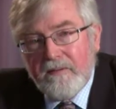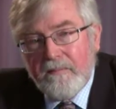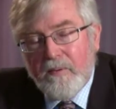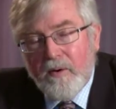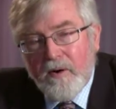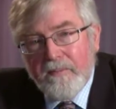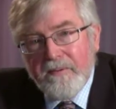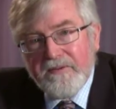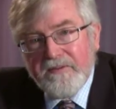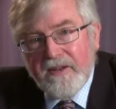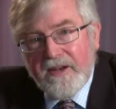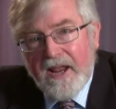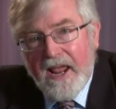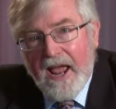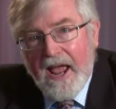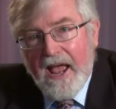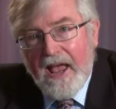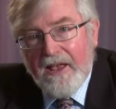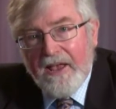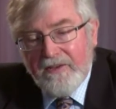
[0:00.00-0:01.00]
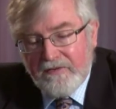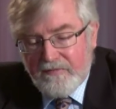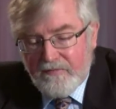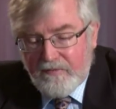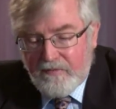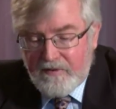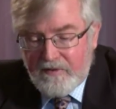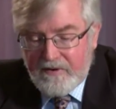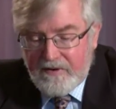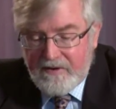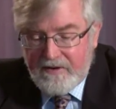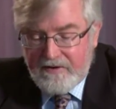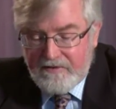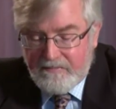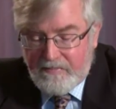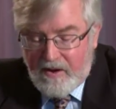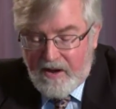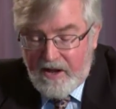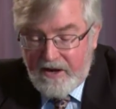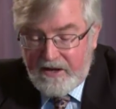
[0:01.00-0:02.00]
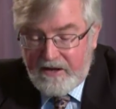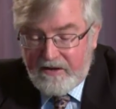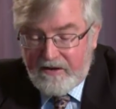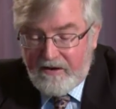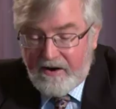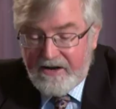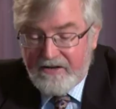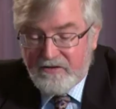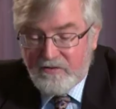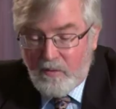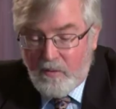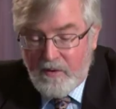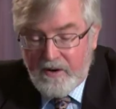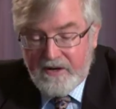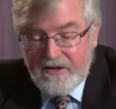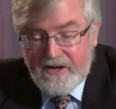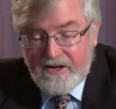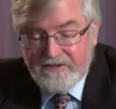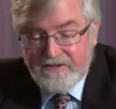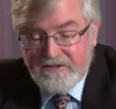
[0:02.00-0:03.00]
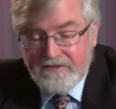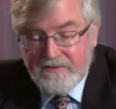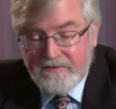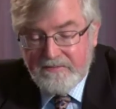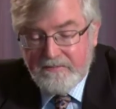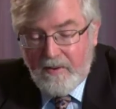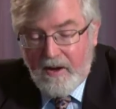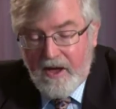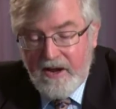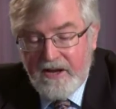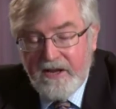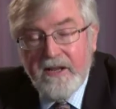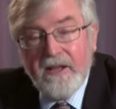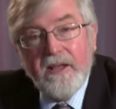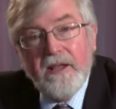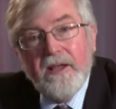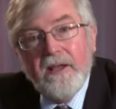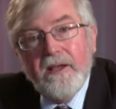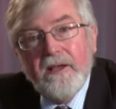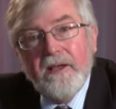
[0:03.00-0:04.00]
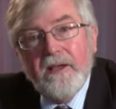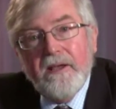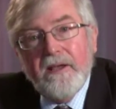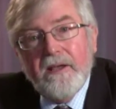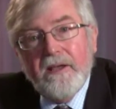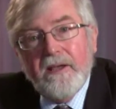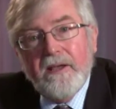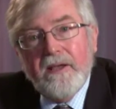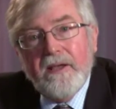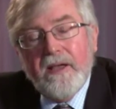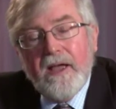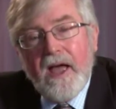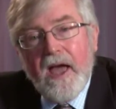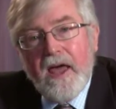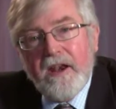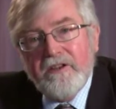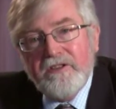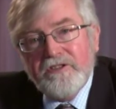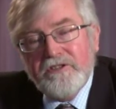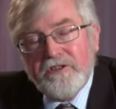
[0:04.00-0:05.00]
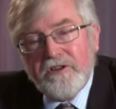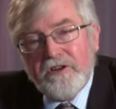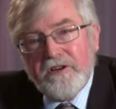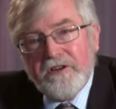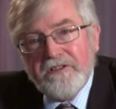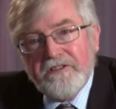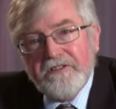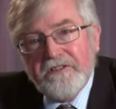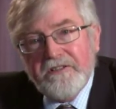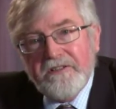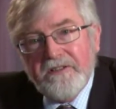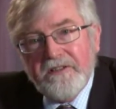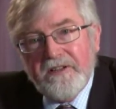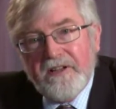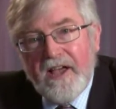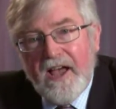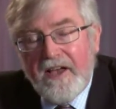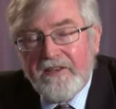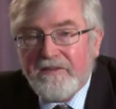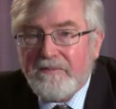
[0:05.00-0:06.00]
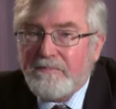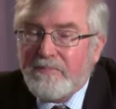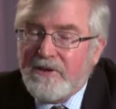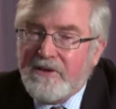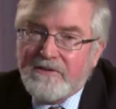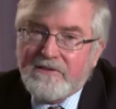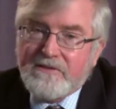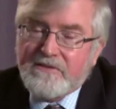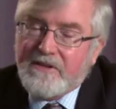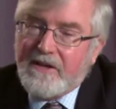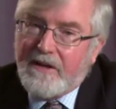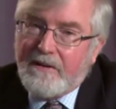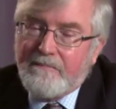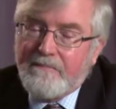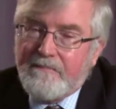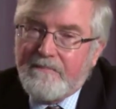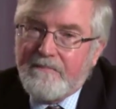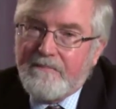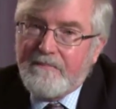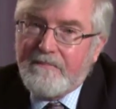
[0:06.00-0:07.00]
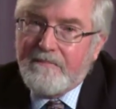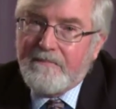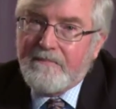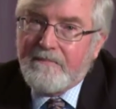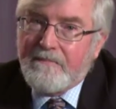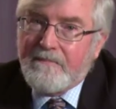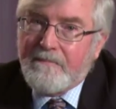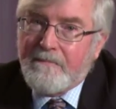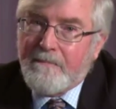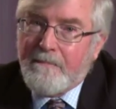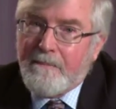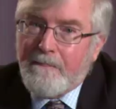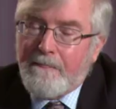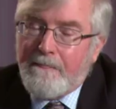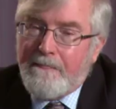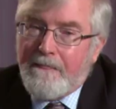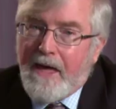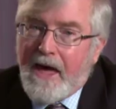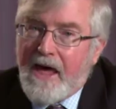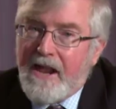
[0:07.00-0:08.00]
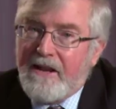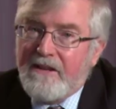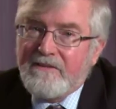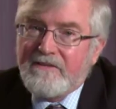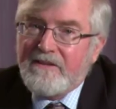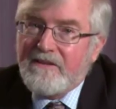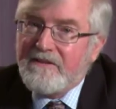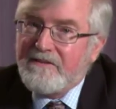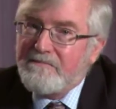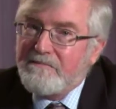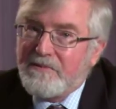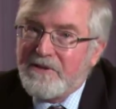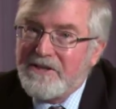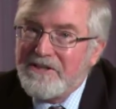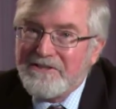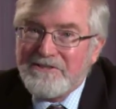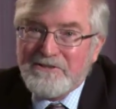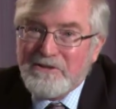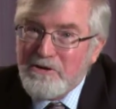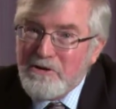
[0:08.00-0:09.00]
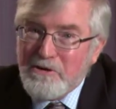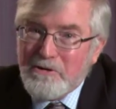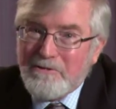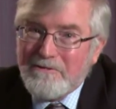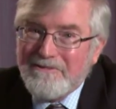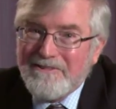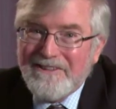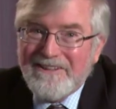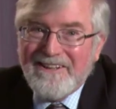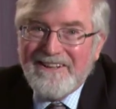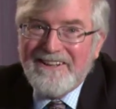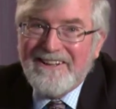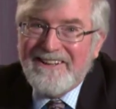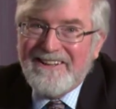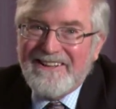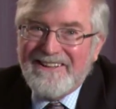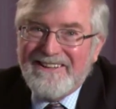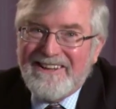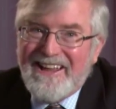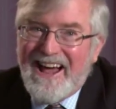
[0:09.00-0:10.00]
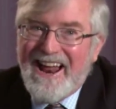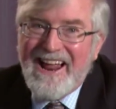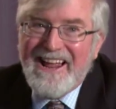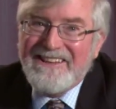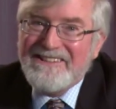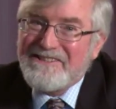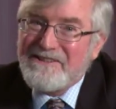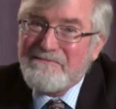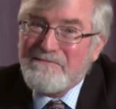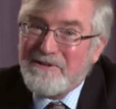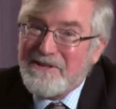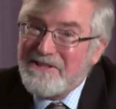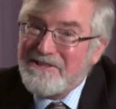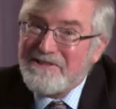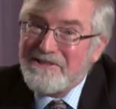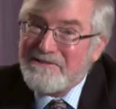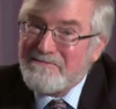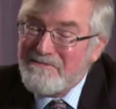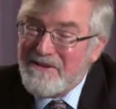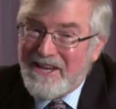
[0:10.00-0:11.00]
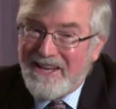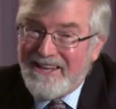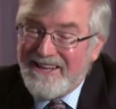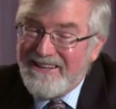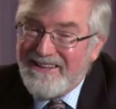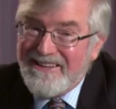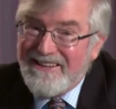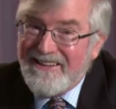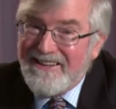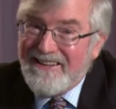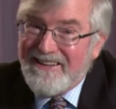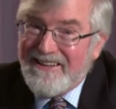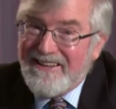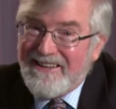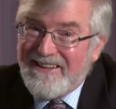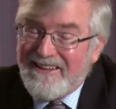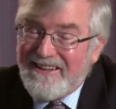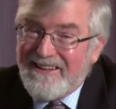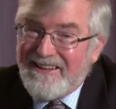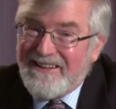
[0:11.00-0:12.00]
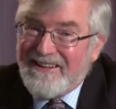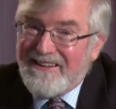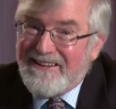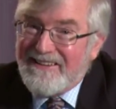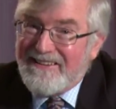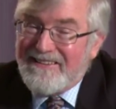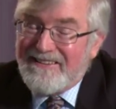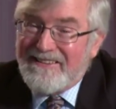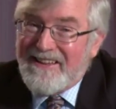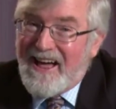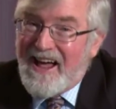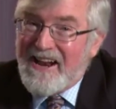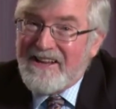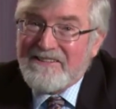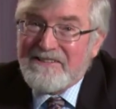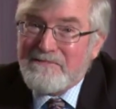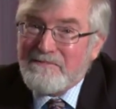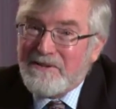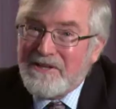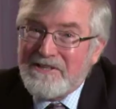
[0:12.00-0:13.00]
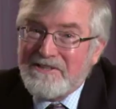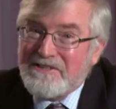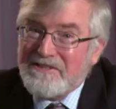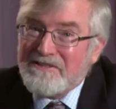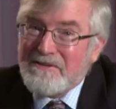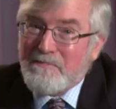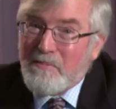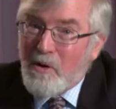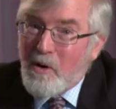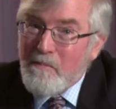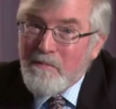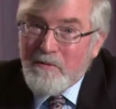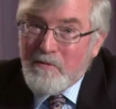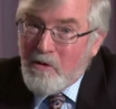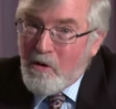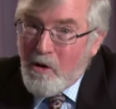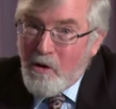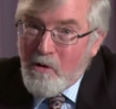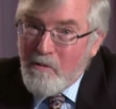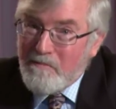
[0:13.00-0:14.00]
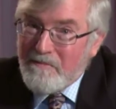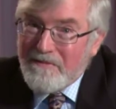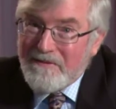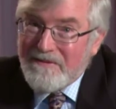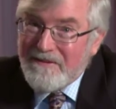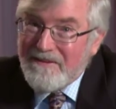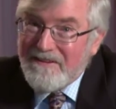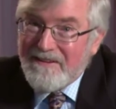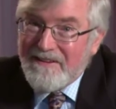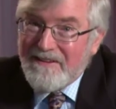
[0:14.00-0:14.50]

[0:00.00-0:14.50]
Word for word: The purpose that he has for his body. Christ organizes his body and his church as it pleases him. Not as it pleases you, not as it pleases me, not as it pleases the Pope in Rome.